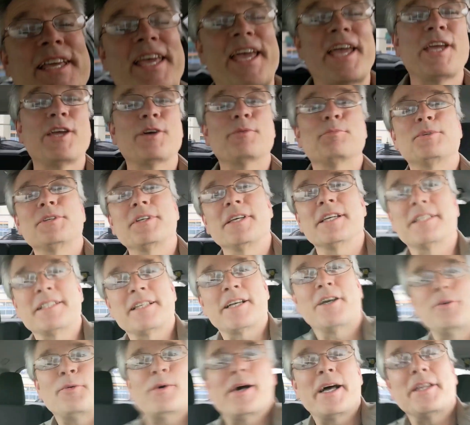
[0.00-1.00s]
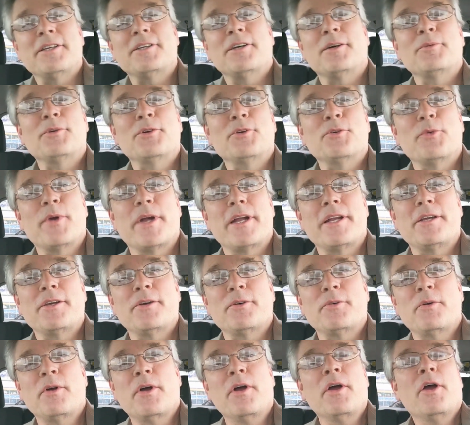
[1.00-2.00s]
KM6LYW
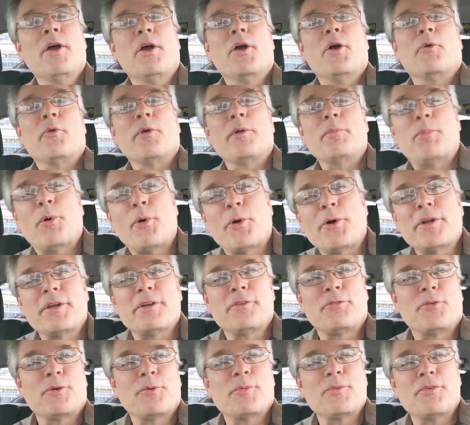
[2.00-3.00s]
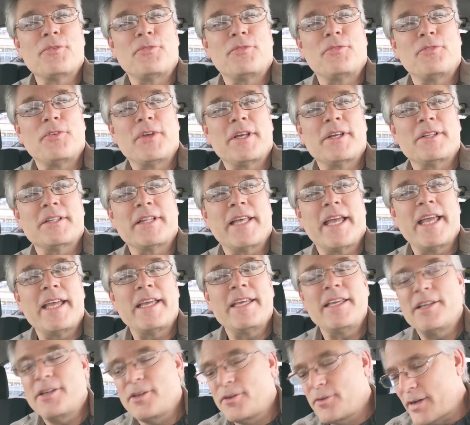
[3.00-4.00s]
radio reporting from the field. Hey,
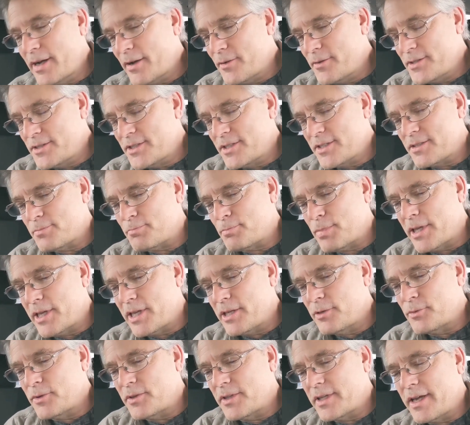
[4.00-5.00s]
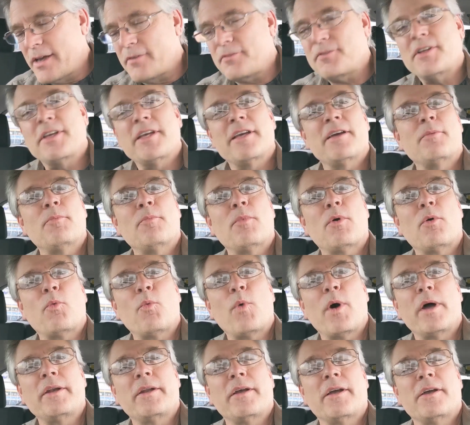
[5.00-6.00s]
you know, I was just playing with the FTM
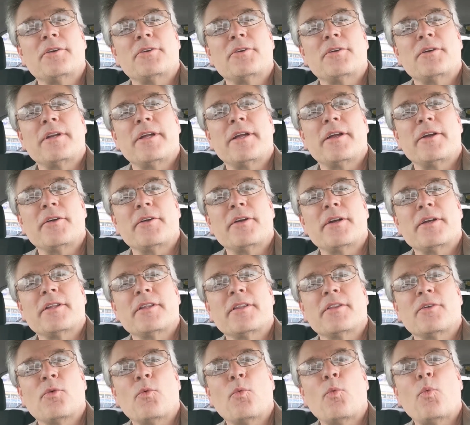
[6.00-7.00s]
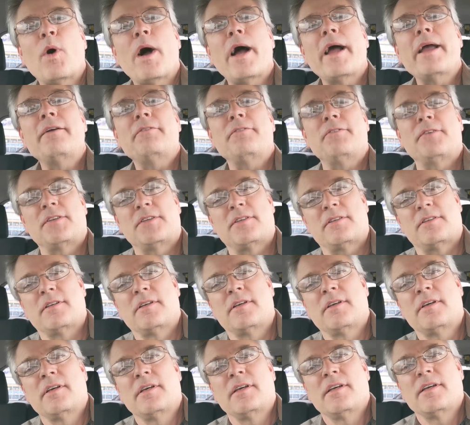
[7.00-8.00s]
100 here in the wife's
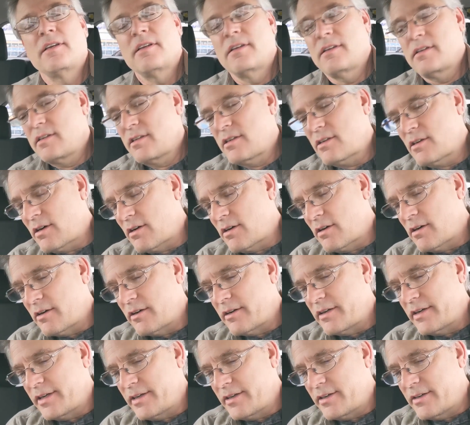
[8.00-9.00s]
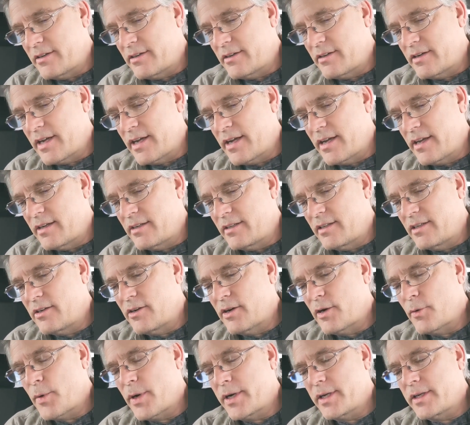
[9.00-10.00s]
car here, and, you
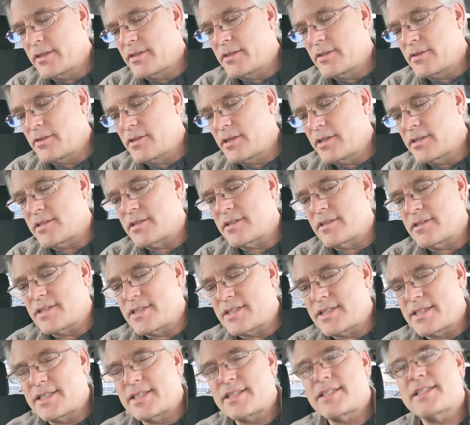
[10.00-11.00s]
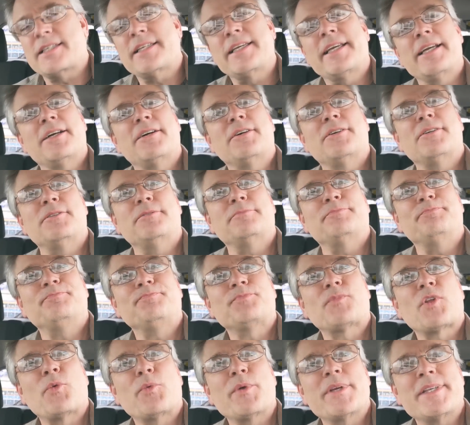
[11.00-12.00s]
know, I wanted to, it's a single
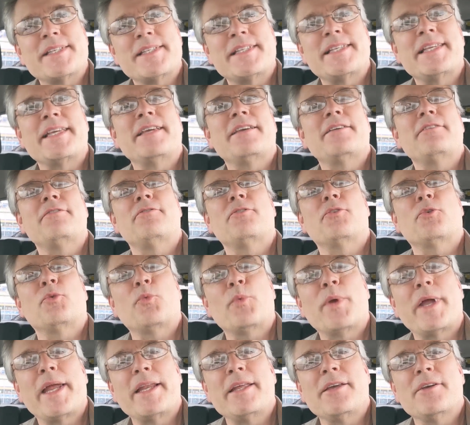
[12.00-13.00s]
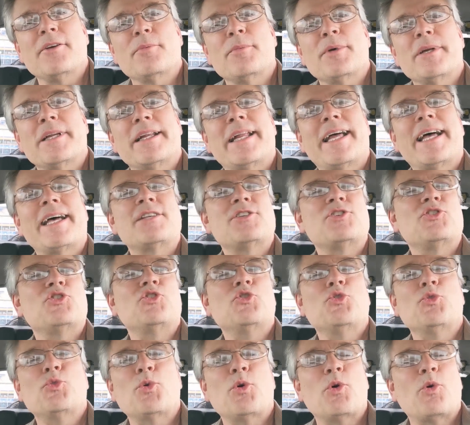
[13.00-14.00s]
receive radio, but it has
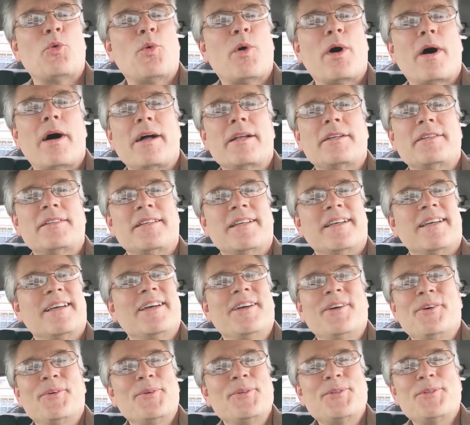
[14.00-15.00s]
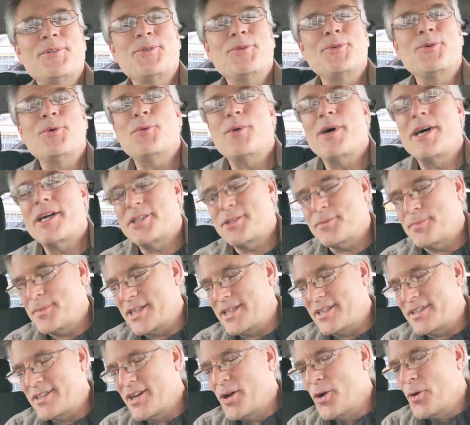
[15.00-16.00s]
dual watch. What does dual watch
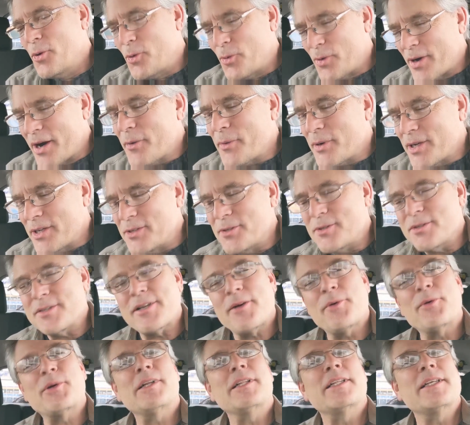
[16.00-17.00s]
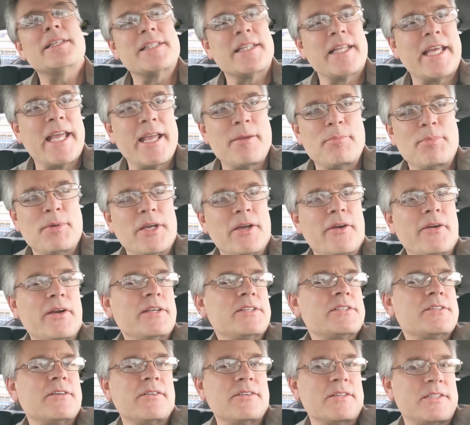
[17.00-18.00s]
mean? Well, what I want to do is I want to listen to
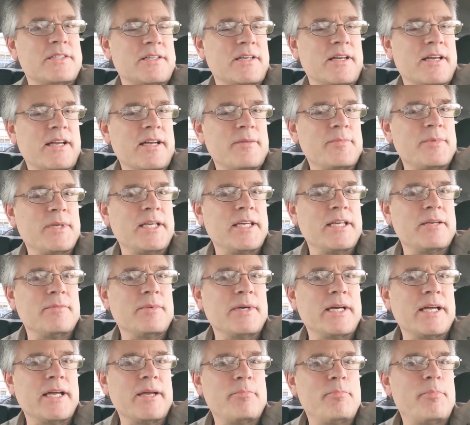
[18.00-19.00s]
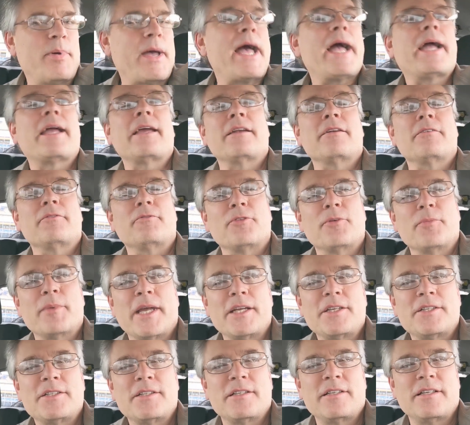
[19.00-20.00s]
APRS all the time and get my packet
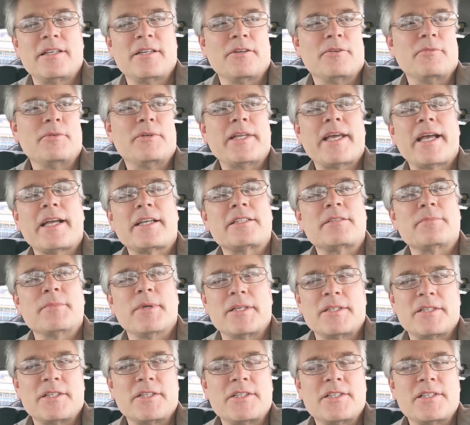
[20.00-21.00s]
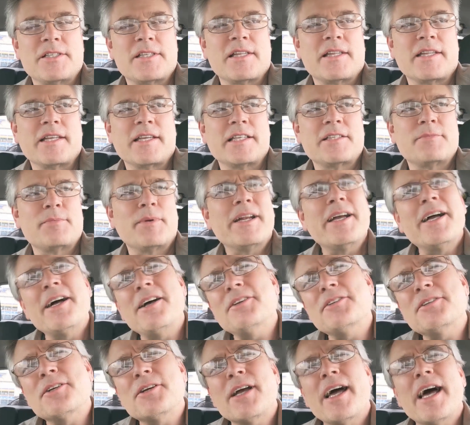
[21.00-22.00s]
information, you know, text messages and things, but I
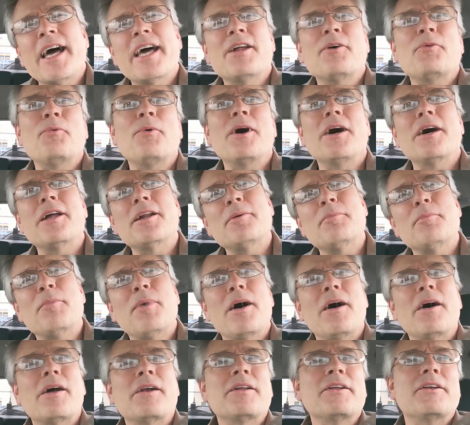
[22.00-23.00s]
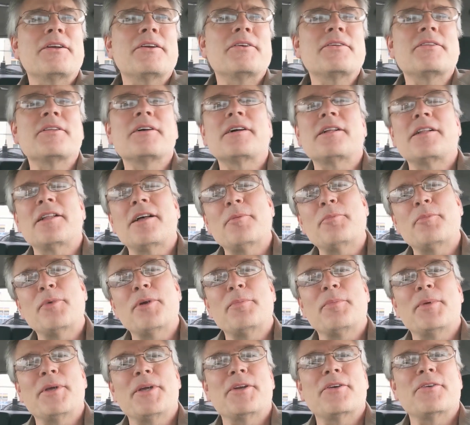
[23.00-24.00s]
also kind of want to monitor the club
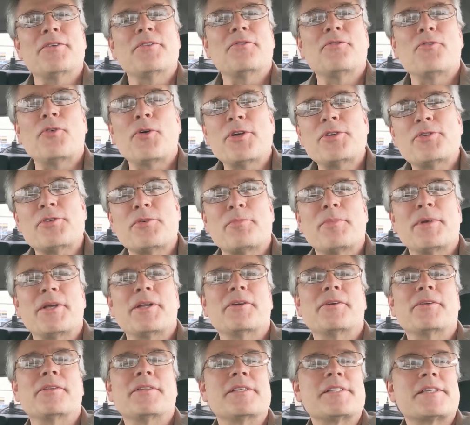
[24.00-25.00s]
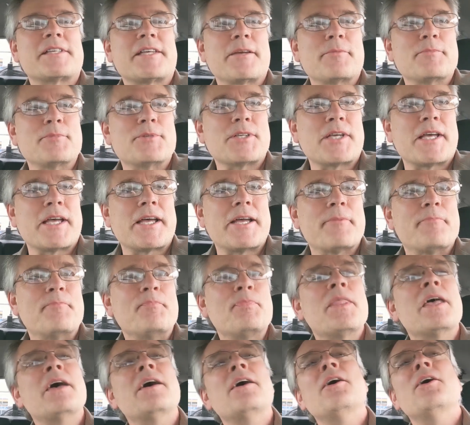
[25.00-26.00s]
repeater, the voice repeater at the same time.
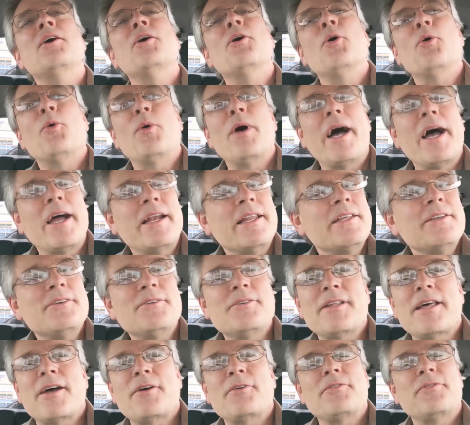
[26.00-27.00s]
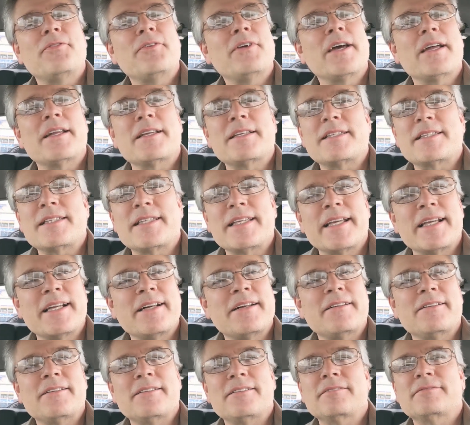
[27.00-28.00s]
Well, how do you do that if you got a
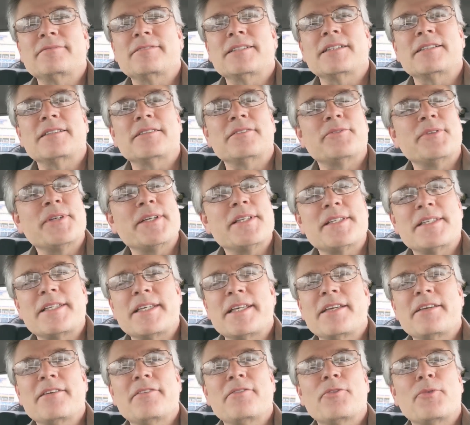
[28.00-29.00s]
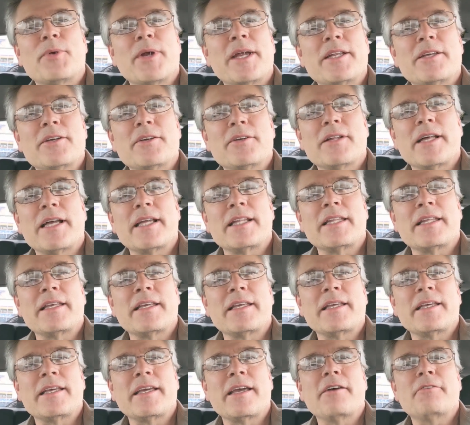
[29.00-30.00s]
single uh, receive radio like
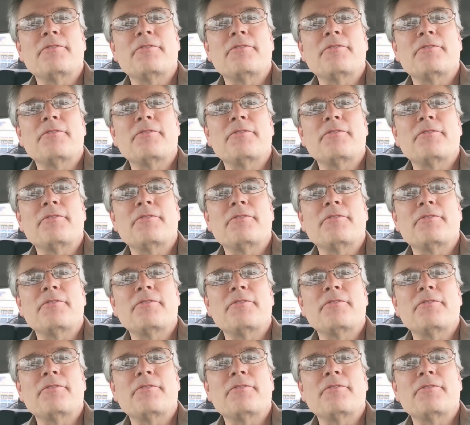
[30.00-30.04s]
the